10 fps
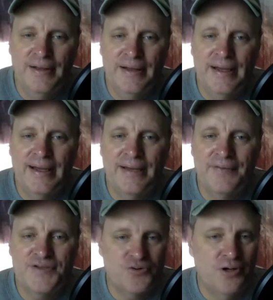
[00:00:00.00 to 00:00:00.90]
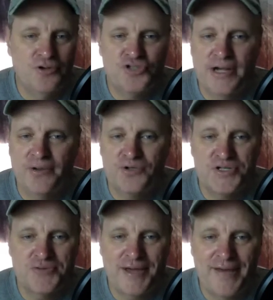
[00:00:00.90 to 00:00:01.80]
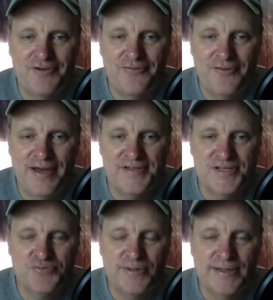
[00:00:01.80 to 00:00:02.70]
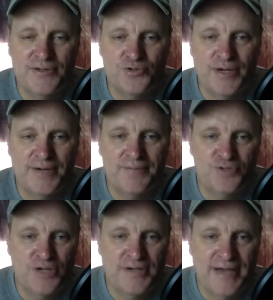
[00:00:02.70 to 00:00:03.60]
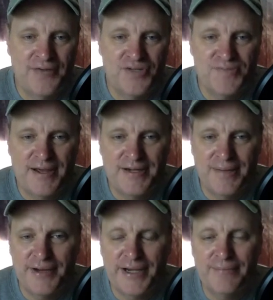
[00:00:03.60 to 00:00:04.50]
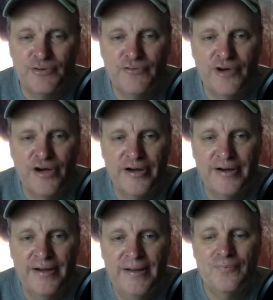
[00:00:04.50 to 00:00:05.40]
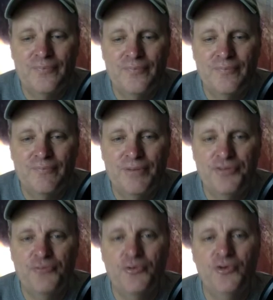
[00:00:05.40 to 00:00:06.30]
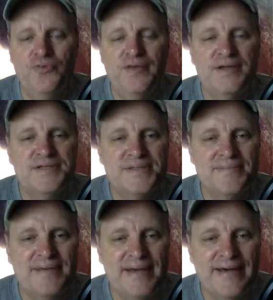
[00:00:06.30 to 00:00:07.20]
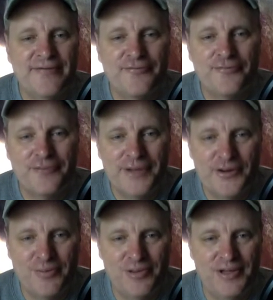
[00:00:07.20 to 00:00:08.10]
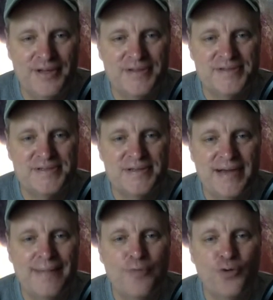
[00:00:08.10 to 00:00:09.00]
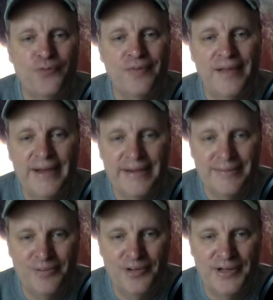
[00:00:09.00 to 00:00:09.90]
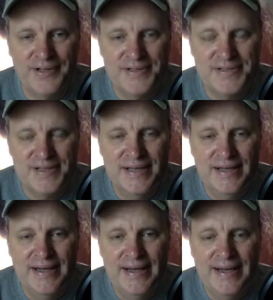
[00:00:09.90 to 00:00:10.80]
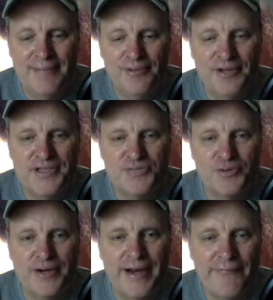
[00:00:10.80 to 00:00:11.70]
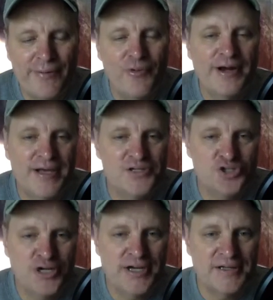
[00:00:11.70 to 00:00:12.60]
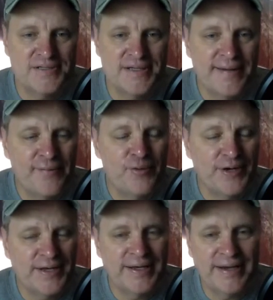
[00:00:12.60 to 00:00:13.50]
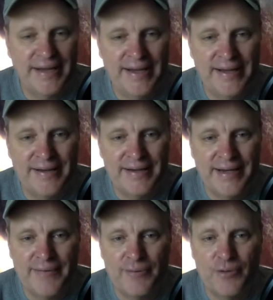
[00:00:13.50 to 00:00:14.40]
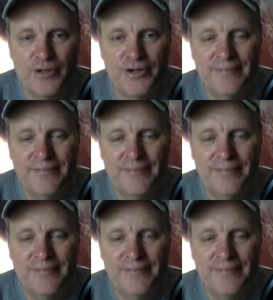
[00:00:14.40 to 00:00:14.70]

And these are all challenges that we have to face as we try to shut down this pandemic and move on. But the world needs to be a freer place, a more enlightened place, a place where everyone has a chance and everyone can get ahead and everyone